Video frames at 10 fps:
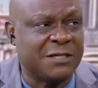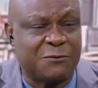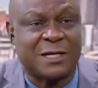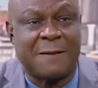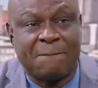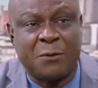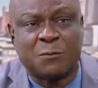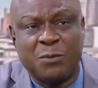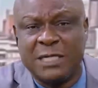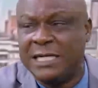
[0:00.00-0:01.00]
if we can
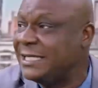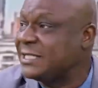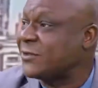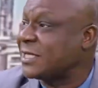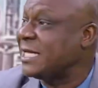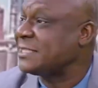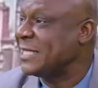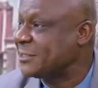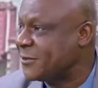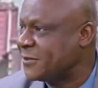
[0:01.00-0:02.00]
put money in these critical
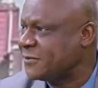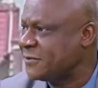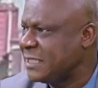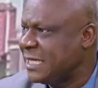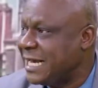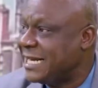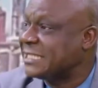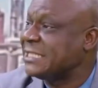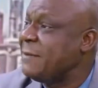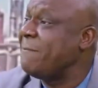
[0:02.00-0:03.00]
sectors and
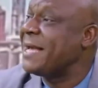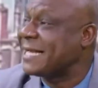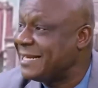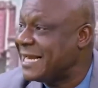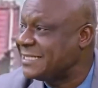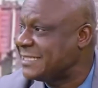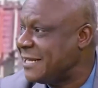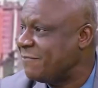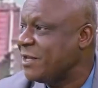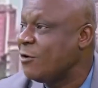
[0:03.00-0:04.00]
actually mechanize
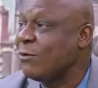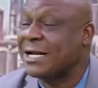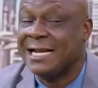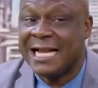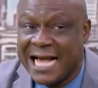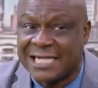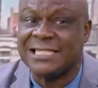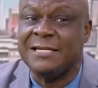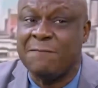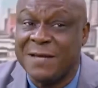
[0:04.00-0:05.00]
them, we can
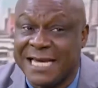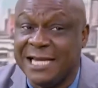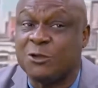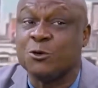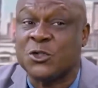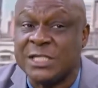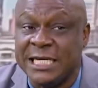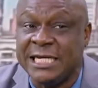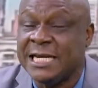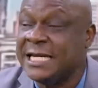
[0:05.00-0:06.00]
actually begin to
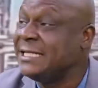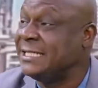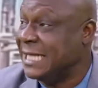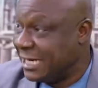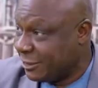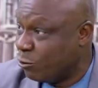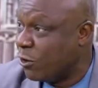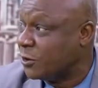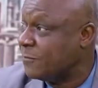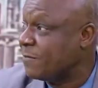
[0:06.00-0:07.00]
see their
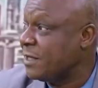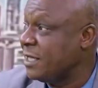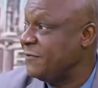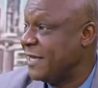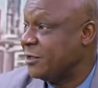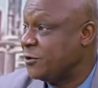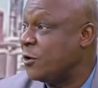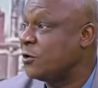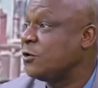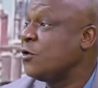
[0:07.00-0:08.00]
reward if they are
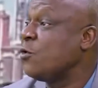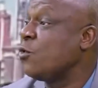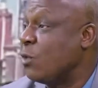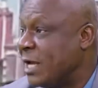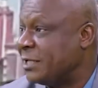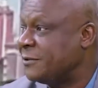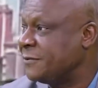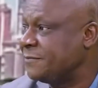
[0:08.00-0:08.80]
done well.